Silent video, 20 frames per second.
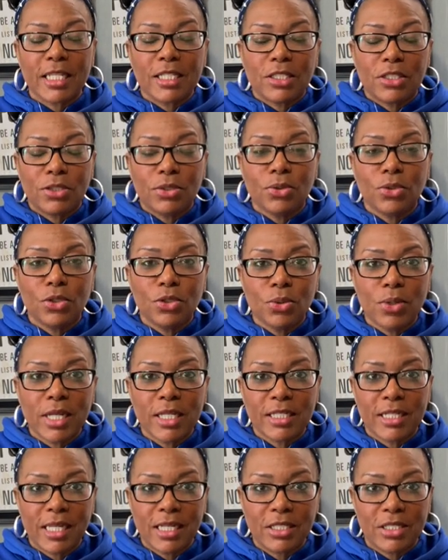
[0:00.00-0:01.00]
to
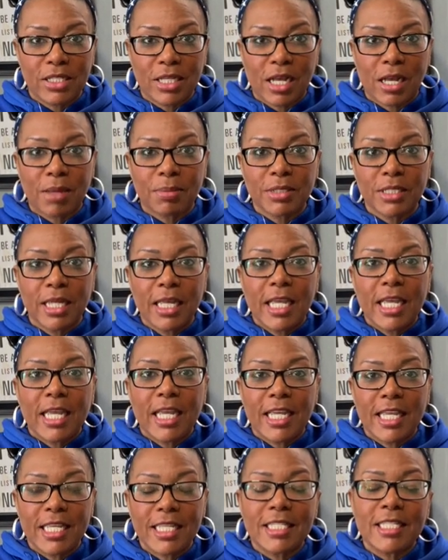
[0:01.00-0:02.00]
USAJOBS
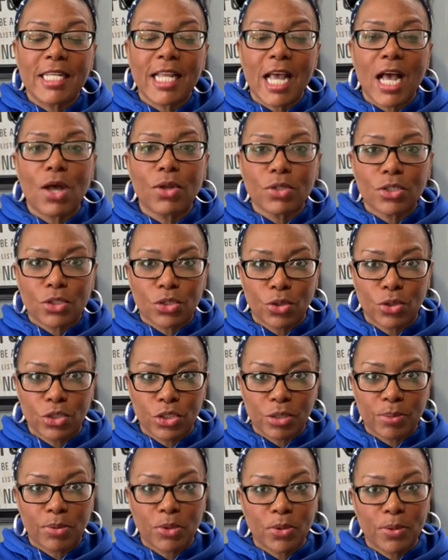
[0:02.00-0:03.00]
is now
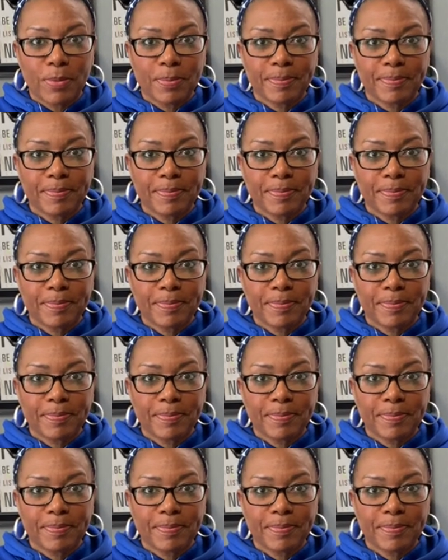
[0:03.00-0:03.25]
searchable.